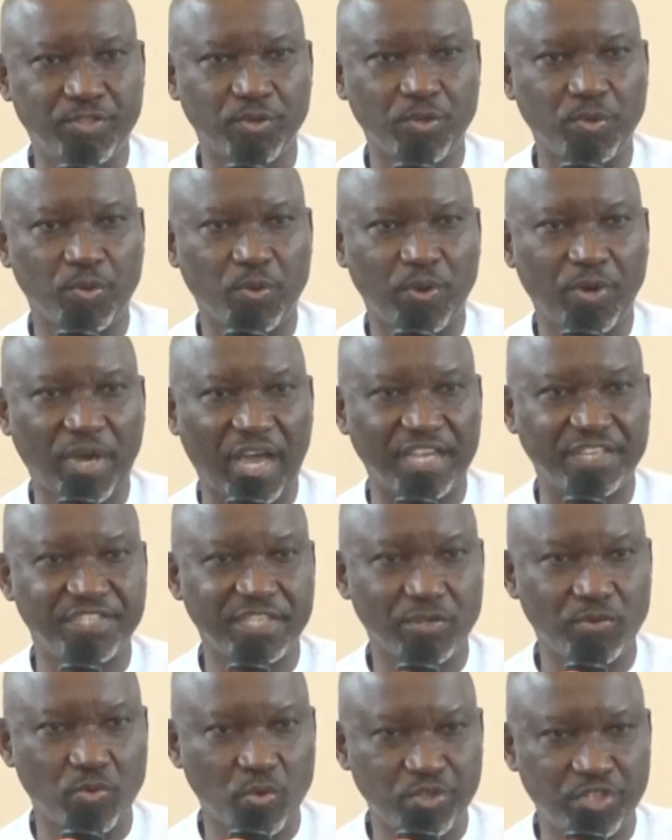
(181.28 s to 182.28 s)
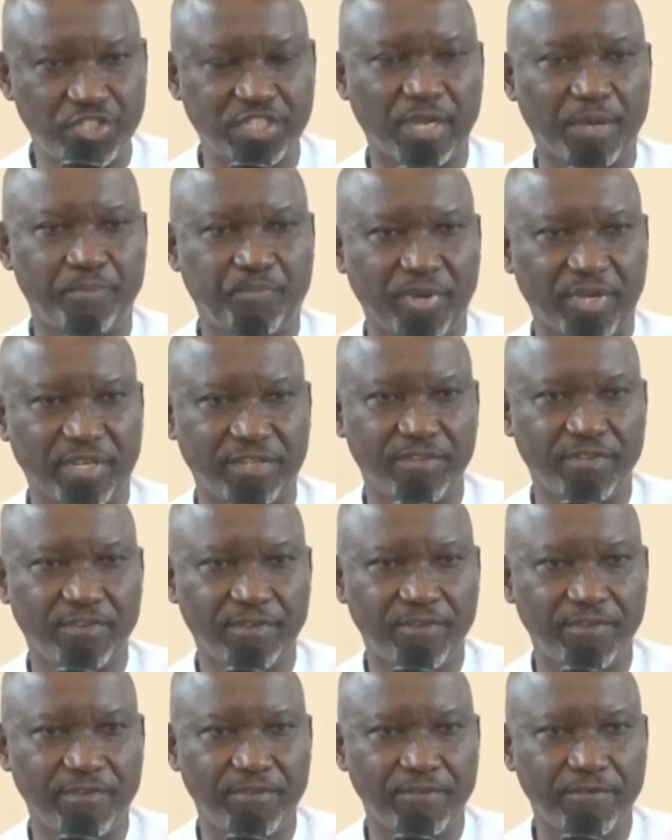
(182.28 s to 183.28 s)
to you as a good shepherd
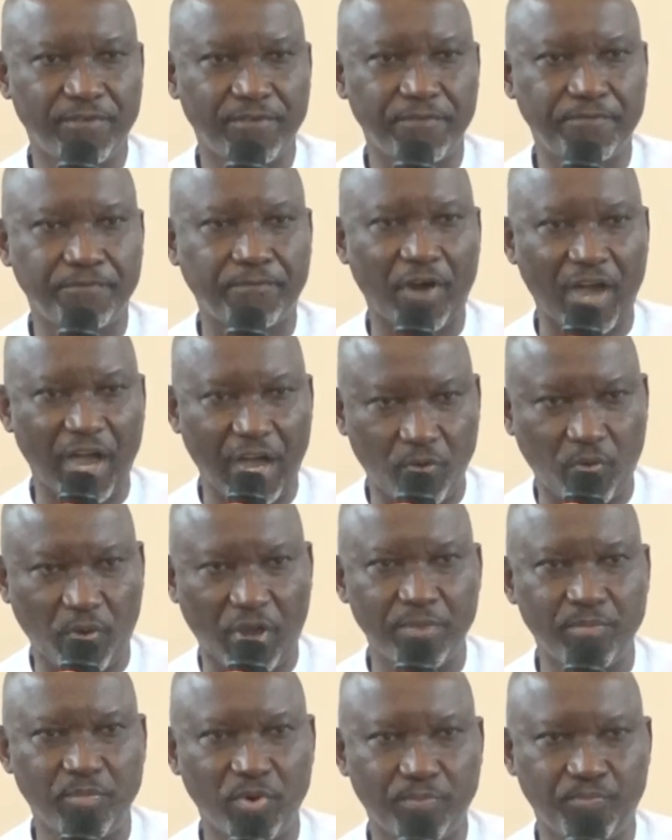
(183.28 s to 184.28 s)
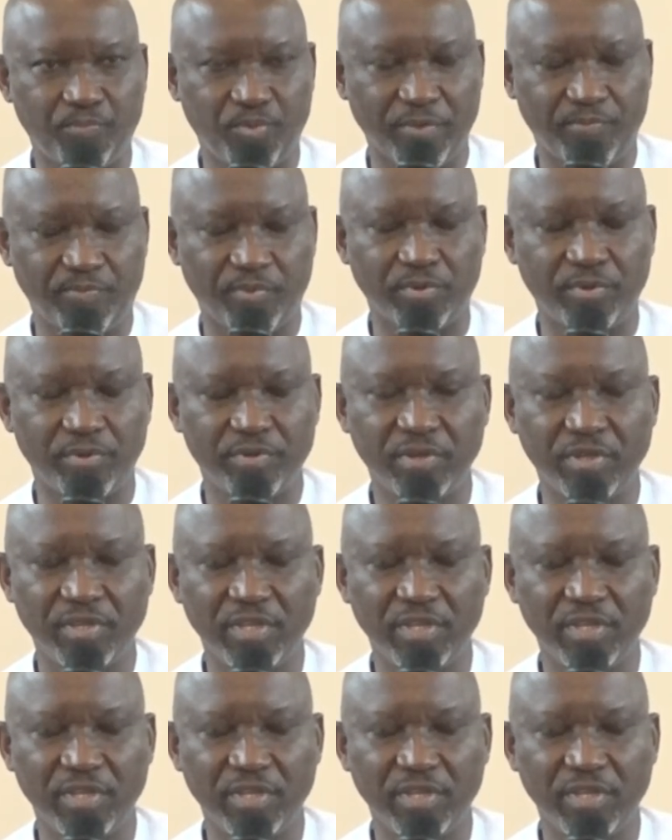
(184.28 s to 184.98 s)
for Akwa Ibom people.